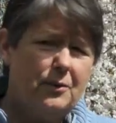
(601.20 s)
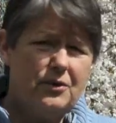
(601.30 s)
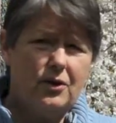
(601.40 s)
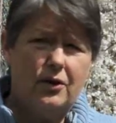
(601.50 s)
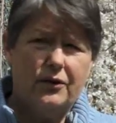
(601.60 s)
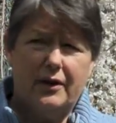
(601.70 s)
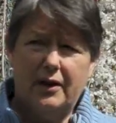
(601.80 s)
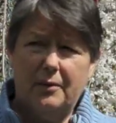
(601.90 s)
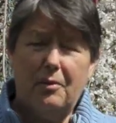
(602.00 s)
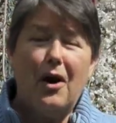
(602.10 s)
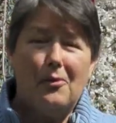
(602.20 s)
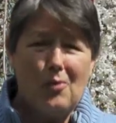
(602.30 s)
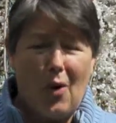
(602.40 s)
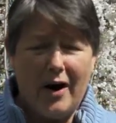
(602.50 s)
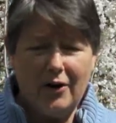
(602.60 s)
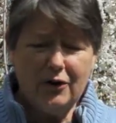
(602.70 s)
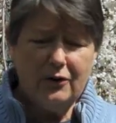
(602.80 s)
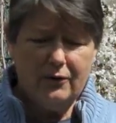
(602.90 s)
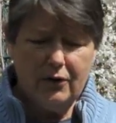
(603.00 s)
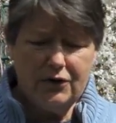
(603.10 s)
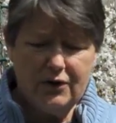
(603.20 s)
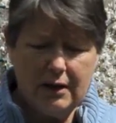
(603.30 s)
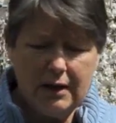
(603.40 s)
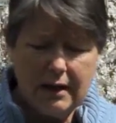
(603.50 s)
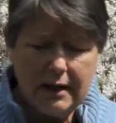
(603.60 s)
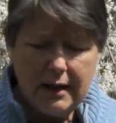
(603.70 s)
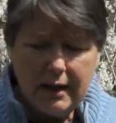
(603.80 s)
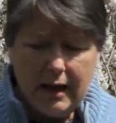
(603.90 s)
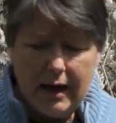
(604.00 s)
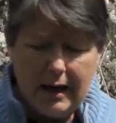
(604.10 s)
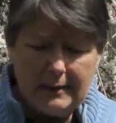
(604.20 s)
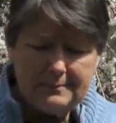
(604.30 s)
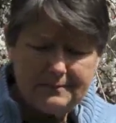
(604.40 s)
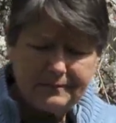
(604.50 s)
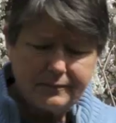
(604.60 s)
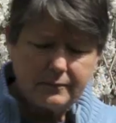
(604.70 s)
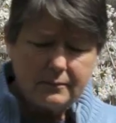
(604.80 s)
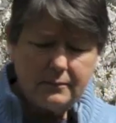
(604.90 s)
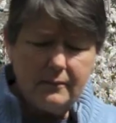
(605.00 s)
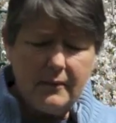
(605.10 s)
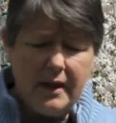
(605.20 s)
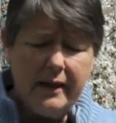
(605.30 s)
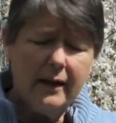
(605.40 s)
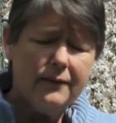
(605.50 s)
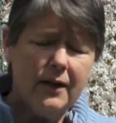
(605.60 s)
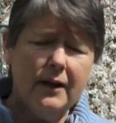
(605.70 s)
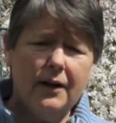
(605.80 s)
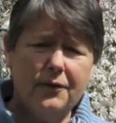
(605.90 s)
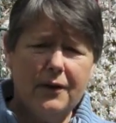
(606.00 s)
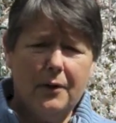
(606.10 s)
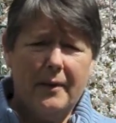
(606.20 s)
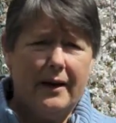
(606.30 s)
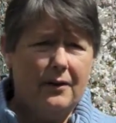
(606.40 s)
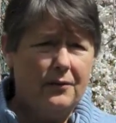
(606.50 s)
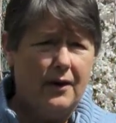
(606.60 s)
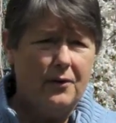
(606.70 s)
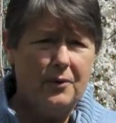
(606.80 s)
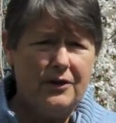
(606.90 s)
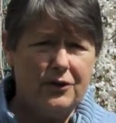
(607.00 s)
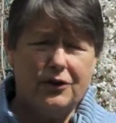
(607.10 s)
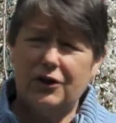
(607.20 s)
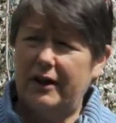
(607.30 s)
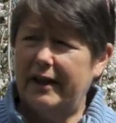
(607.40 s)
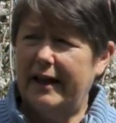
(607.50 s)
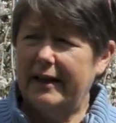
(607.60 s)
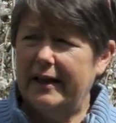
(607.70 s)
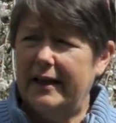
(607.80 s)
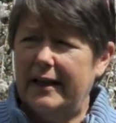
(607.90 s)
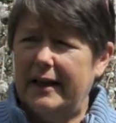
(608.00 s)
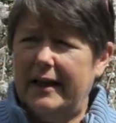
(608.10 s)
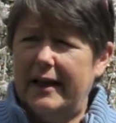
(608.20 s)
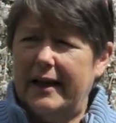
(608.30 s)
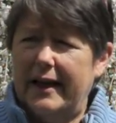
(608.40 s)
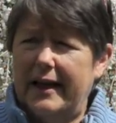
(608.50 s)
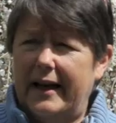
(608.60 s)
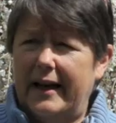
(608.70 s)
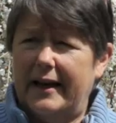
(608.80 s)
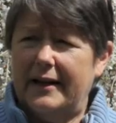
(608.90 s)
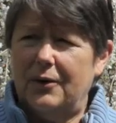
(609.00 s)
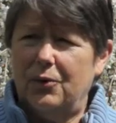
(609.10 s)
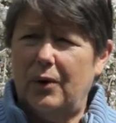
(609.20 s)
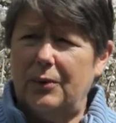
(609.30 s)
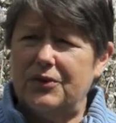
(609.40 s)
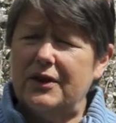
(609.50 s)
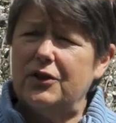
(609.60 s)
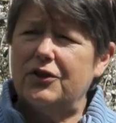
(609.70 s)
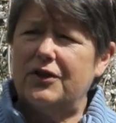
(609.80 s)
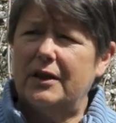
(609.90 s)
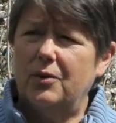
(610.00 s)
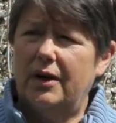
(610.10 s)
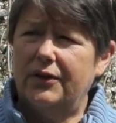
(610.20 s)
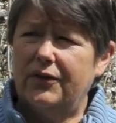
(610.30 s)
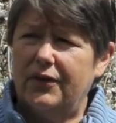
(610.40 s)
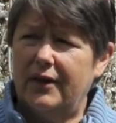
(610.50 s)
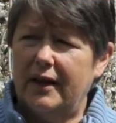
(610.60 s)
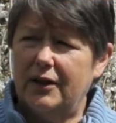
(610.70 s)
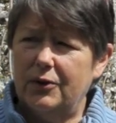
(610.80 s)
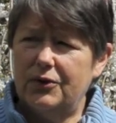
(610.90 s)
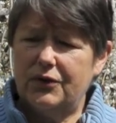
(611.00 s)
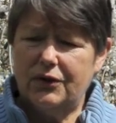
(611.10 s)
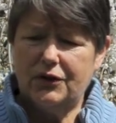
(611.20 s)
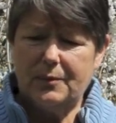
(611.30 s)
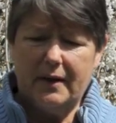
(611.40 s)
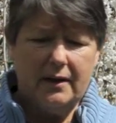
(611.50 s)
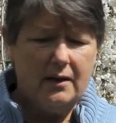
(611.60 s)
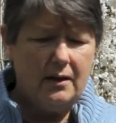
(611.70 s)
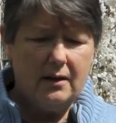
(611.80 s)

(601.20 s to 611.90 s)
it was called the Bob Brier University. And I've done a fair amount of research on that. And what was interesting was they used to spend